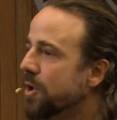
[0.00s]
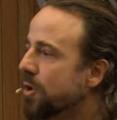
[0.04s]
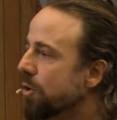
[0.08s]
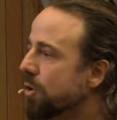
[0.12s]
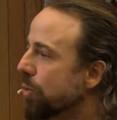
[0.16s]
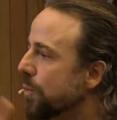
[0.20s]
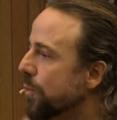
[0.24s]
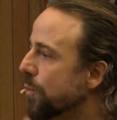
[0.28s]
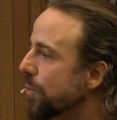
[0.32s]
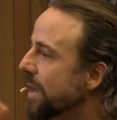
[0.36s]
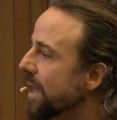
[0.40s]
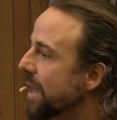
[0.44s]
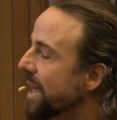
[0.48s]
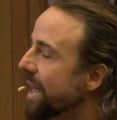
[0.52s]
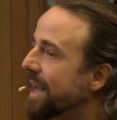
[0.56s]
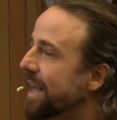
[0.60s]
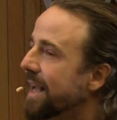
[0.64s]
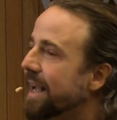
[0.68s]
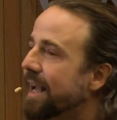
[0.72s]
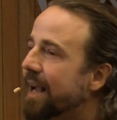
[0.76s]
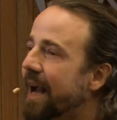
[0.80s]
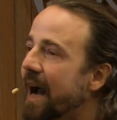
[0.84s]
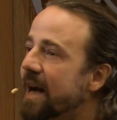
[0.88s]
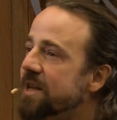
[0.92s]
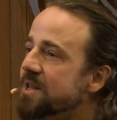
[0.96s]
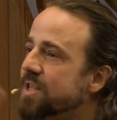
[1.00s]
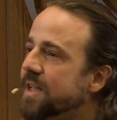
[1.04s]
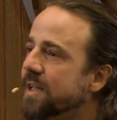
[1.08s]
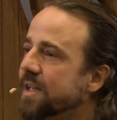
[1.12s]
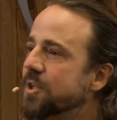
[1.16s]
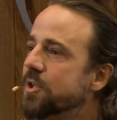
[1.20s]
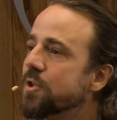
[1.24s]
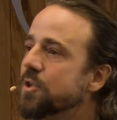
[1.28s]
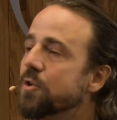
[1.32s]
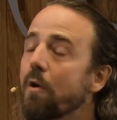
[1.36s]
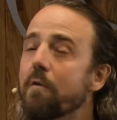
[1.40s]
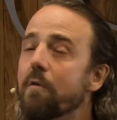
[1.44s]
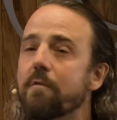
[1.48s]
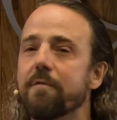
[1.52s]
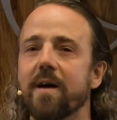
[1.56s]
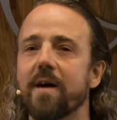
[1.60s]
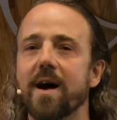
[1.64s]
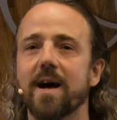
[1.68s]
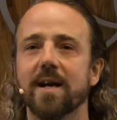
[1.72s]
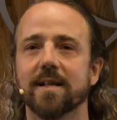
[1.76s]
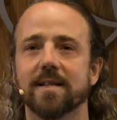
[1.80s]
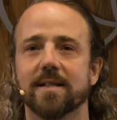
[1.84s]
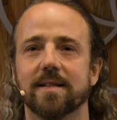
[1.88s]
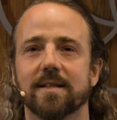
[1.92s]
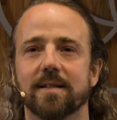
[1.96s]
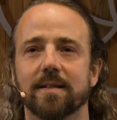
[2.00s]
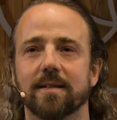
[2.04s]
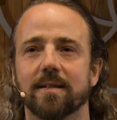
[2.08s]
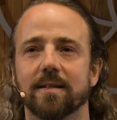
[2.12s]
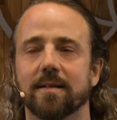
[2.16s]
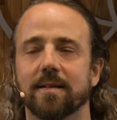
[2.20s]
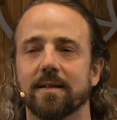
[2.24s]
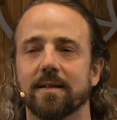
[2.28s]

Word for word: you really catch it so fast.